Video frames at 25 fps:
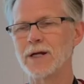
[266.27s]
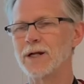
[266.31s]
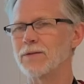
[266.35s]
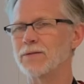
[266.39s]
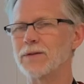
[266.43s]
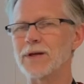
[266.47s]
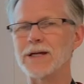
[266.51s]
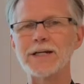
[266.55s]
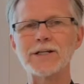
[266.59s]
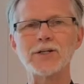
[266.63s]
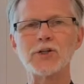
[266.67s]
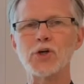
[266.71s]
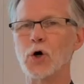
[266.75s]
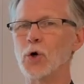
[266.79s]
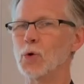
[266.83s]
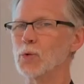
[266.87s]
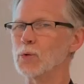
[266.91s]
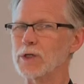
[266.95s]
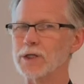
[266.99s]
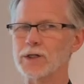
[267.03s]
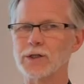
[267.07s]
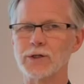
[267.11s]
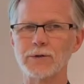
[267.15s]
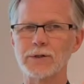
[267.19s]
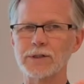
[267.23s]
They don't
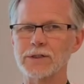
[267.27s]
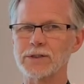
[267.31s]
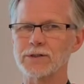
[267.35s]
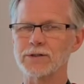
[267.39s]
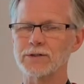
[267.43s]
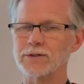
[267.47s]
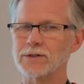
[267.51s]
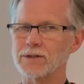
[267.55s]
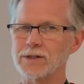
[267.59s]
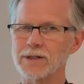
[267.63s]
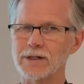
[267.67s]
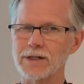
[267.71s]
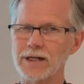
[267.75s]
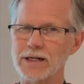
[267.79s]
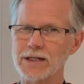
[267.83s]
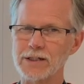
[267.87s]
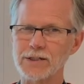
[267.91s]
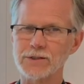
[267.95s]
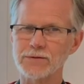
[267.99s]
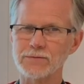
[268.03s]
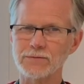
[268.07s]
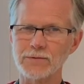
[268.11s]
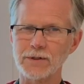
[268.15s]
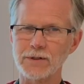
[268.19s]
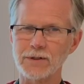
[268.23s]
enter into the
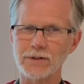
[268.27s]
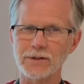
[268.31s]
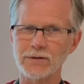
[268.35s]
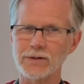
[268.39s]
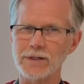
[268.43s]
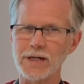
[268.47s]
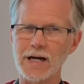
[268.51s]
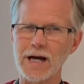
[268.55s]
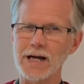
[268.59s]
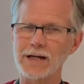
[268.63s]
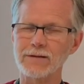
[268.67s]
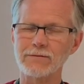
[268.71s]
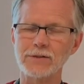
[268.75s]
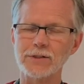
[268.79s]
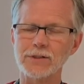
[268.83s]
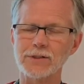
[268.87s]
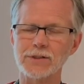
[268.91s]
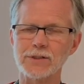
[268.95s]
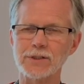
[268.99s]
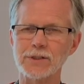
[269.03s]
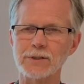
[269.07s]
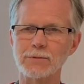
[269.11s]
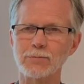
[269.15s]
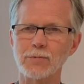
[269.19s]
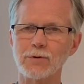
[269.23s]

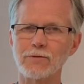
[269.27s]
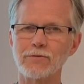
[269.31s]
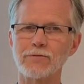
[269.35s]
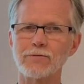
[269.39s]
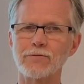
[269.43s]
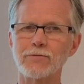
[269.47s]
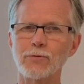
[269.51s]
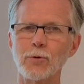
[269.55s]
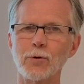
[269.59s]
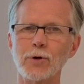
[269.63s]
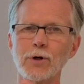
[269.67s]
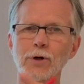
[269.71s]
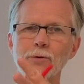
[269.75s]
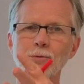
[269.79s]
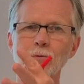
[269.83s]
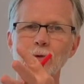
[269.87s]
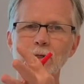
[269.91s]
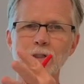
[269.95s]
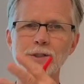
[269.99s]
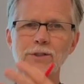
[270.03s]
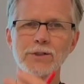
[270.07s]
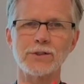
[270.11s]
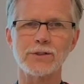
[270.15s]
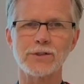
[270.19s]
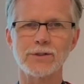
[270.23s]
IVC before it
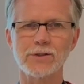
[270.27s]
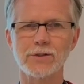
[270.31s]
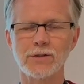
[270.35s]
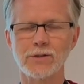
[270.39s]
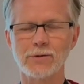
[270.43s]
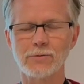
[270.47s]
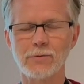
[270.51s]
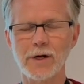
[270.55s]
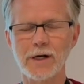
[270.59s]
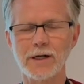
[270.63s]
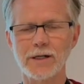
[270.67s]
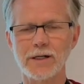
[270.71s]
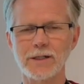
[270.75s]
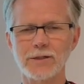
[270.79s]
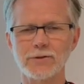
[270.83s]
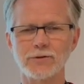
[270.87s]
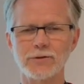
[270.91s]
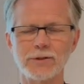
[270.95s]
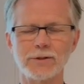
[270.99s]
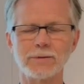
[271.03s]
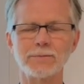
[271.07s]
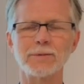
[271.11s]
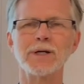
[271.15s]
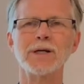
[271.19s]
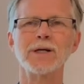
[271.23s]
reaches the right
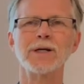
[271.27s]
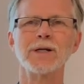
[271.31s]
atrium.